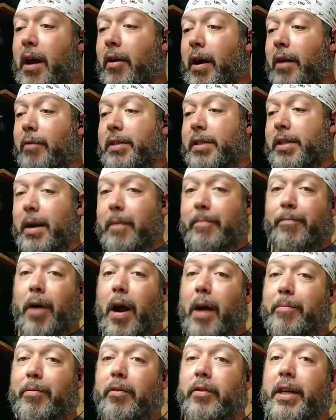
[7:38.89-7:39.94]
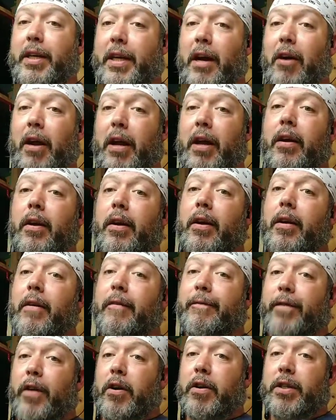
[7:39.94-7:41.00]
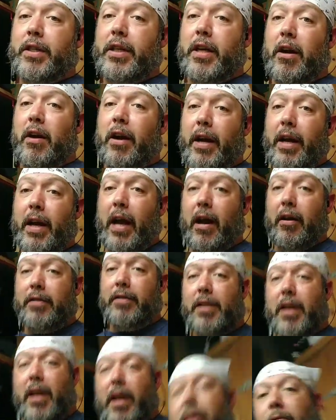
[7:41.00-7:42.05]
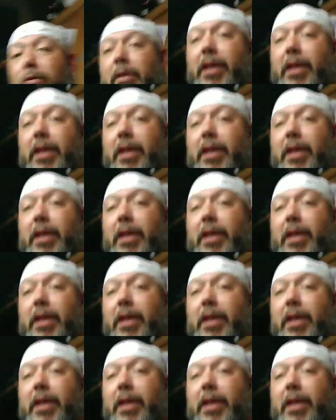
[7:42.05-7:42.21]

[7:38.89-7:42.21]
me how I would say to properly carry, first carry outside